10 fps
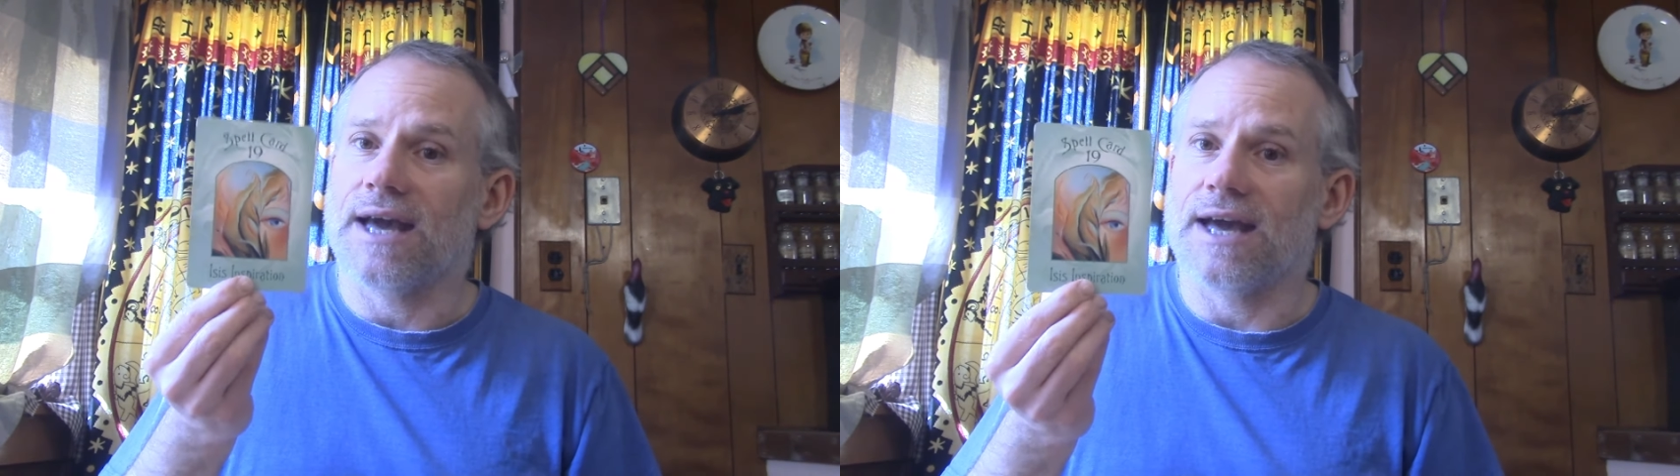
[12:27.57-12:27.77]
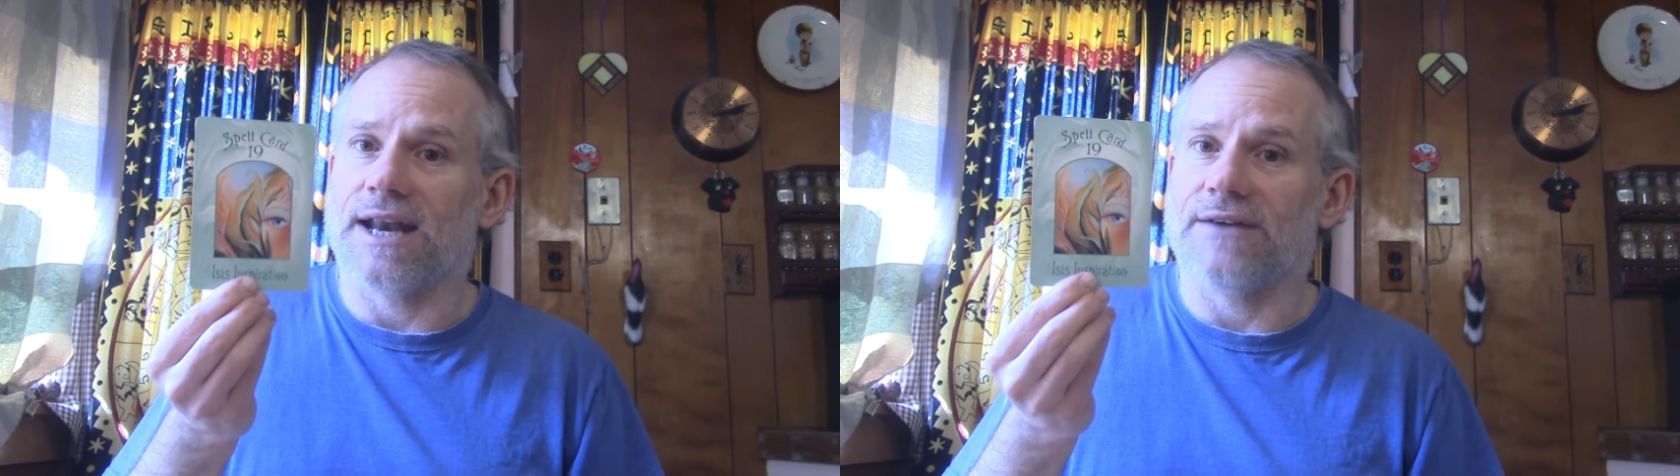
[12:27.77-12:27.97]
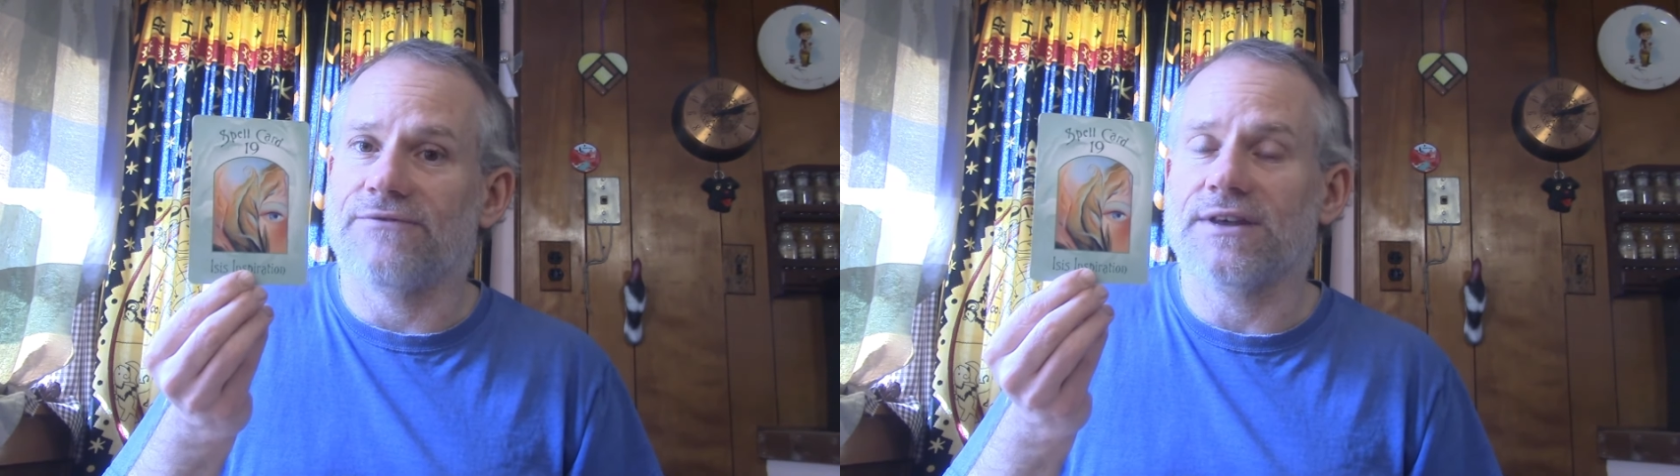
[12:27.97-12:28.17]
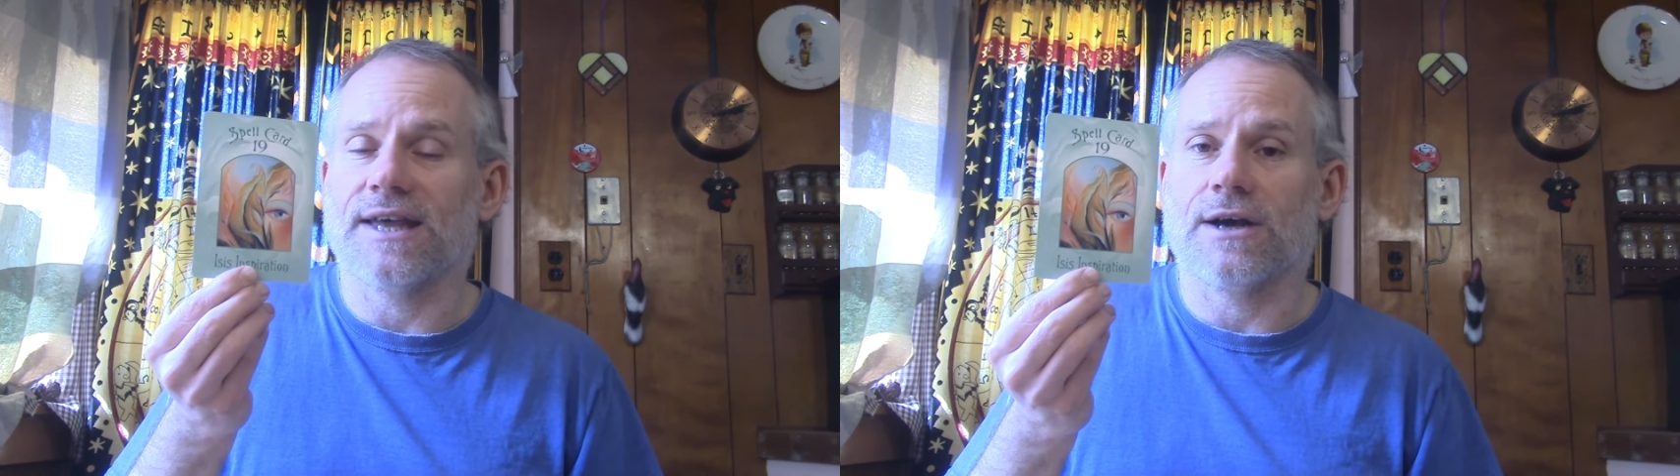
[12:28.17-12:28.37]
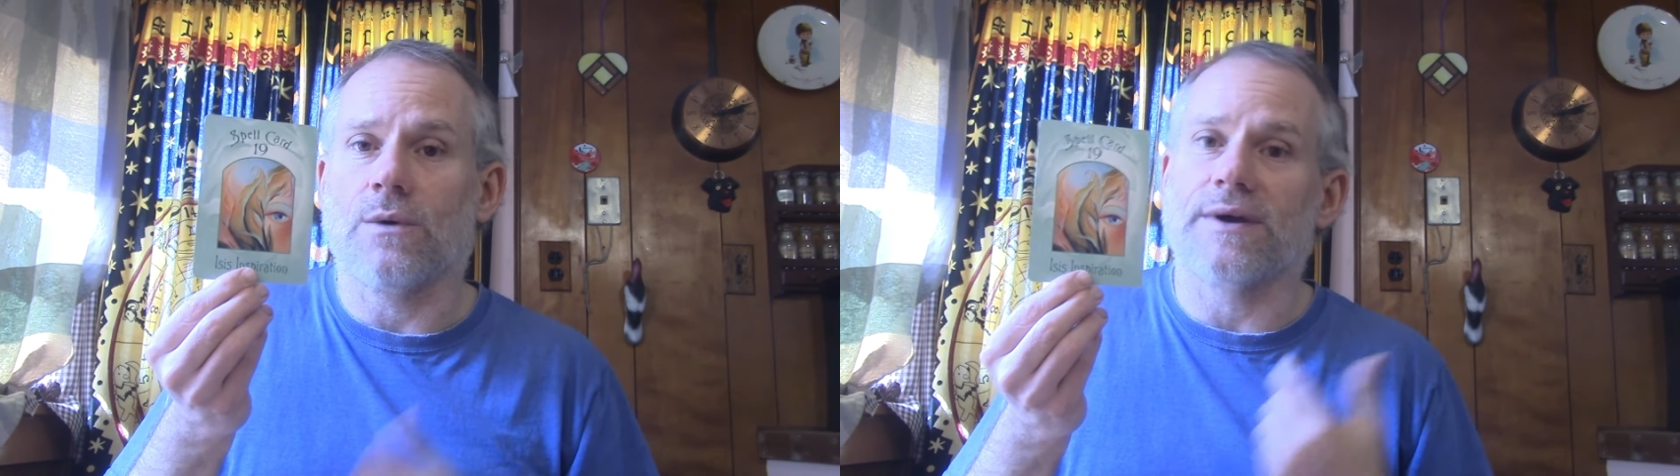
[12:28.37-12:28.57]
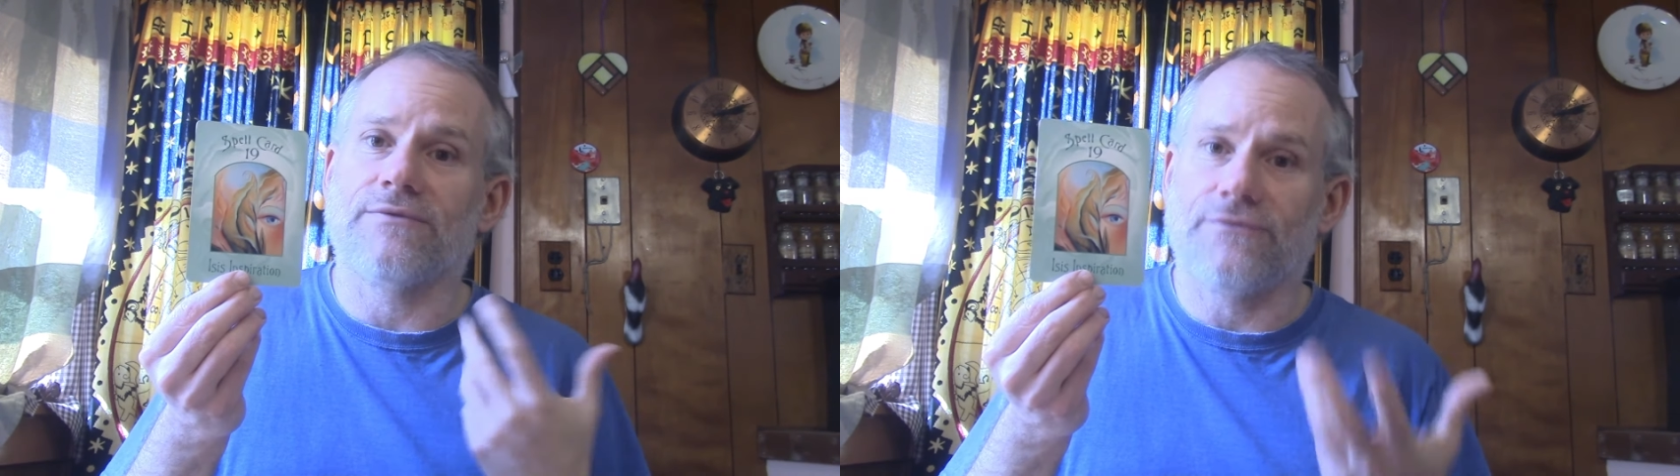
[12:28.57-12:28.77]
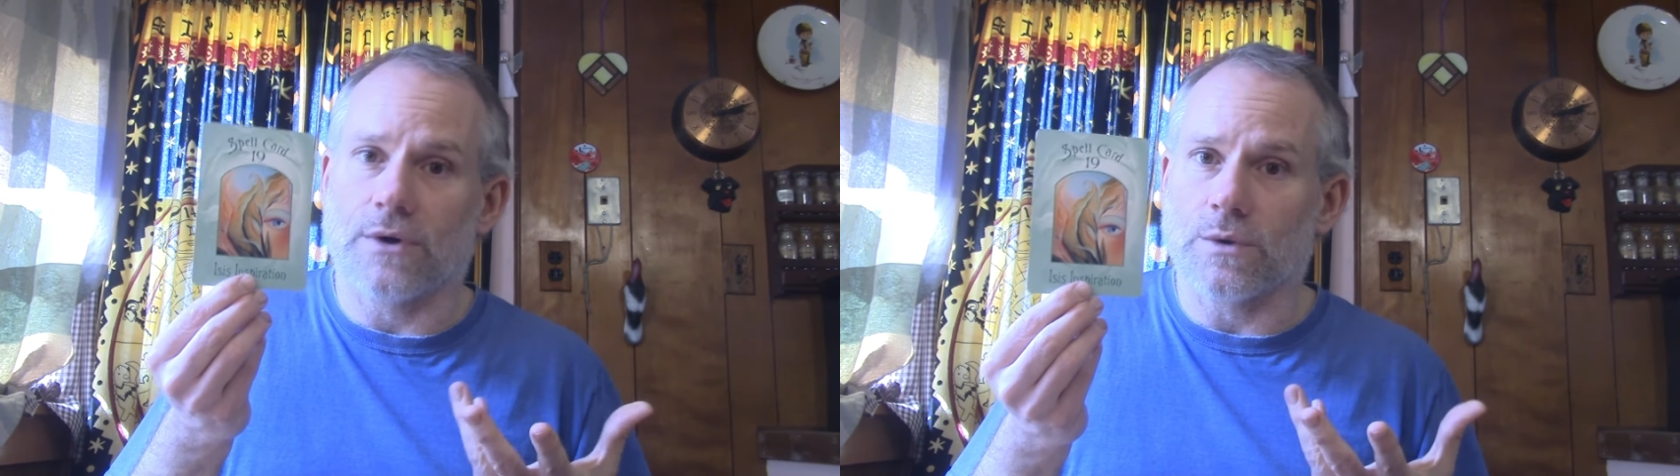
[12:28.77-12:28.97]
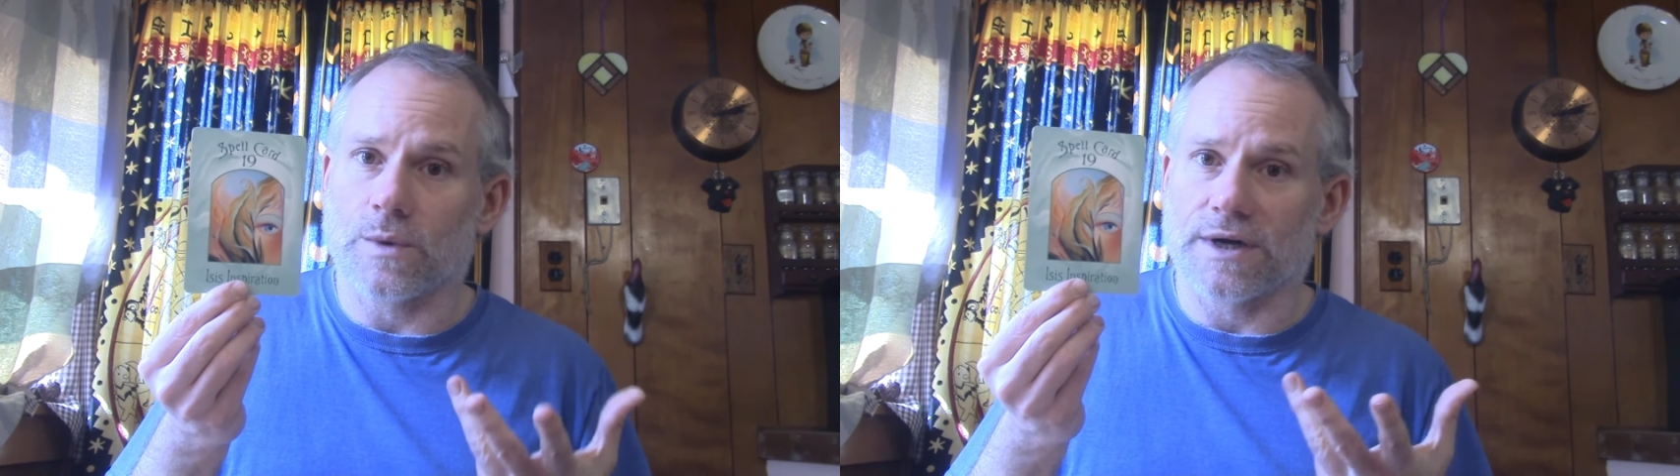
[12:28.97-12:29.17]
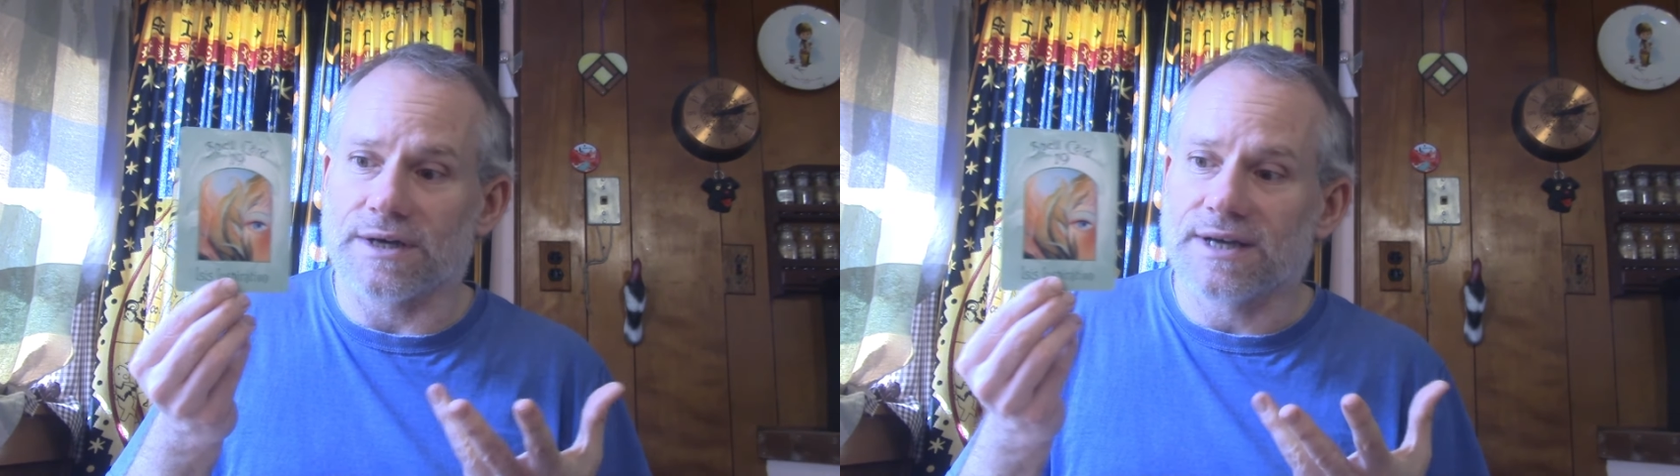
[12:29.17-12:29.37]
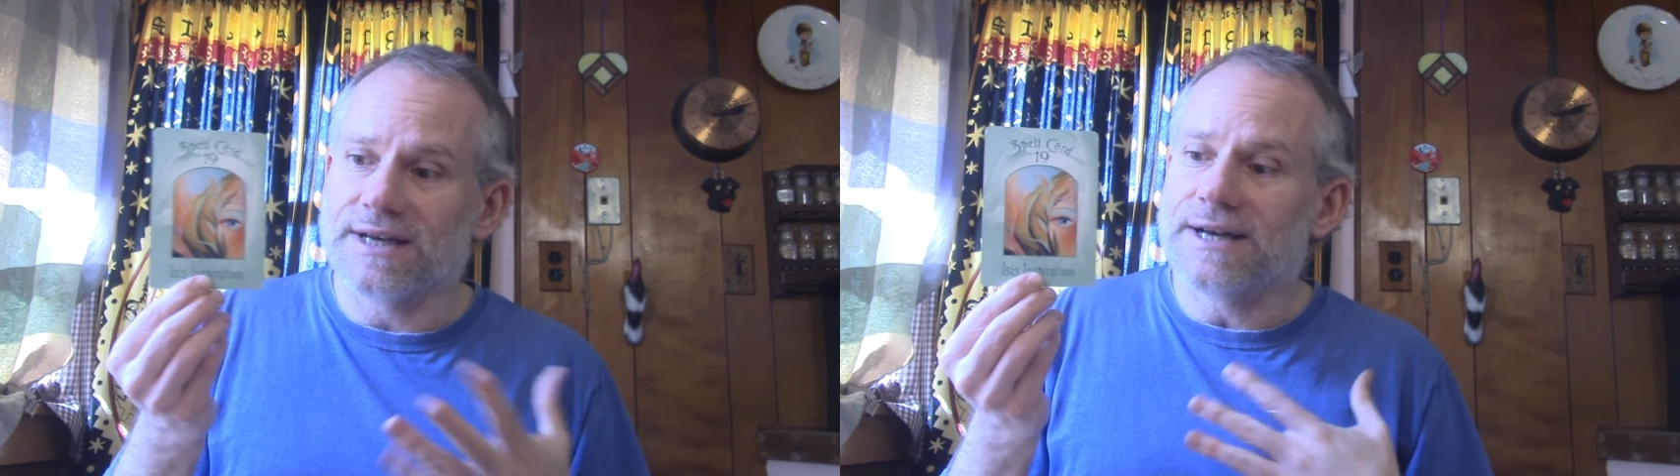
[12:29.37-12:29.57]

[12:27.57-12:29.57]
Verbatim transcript: And I feel like going forward,